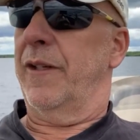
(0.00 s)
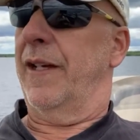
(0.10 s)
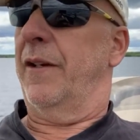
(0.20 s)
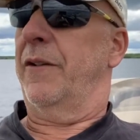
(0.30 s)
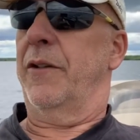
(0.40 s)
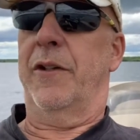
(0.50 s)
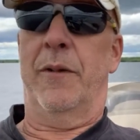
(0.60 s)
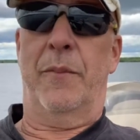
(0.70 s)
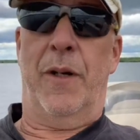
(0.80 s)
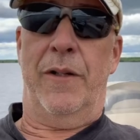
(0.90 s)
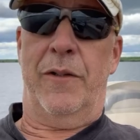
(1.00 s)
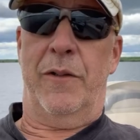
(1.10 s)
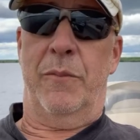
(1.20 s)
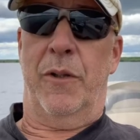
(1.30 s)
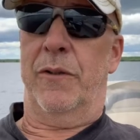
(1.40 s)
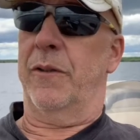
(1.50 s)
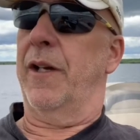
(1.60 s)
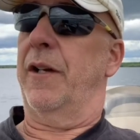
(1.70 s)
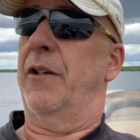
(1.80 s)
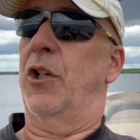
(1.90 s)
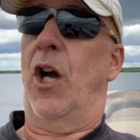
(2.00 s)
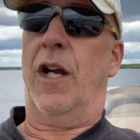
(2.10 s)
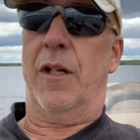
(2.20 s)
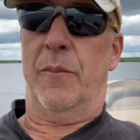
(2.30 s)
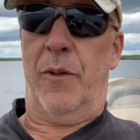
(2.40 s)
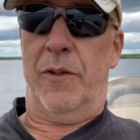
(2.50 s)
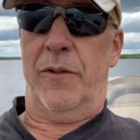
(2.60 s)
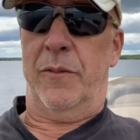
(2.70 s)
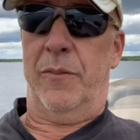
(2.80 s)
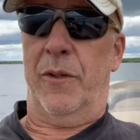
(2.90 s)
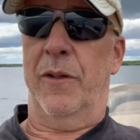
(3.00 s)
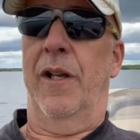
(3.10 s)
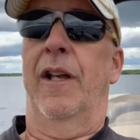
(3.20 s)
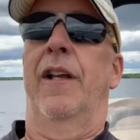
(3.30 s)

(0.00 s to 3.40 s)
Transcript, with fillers: to how to turn a pontoon boat, to how to dock a pontoon boat,